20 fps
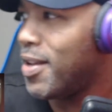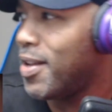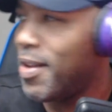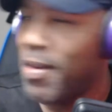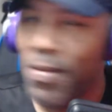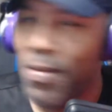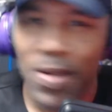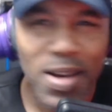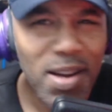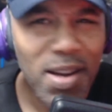
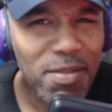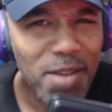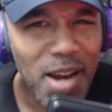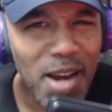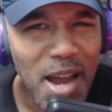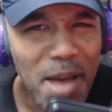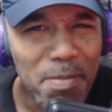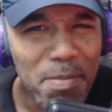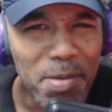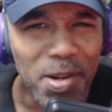Whatever
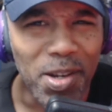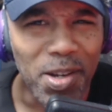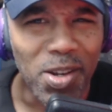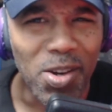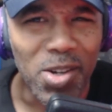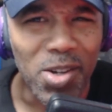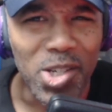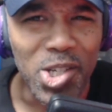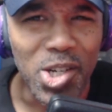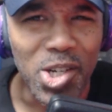happened to
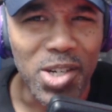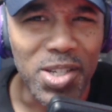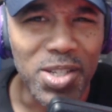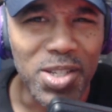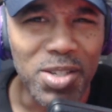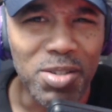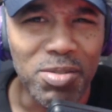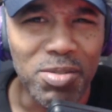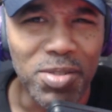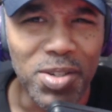Long John
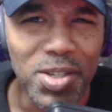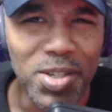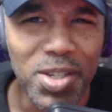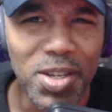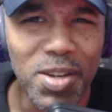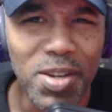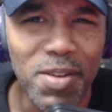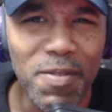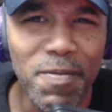Silver's?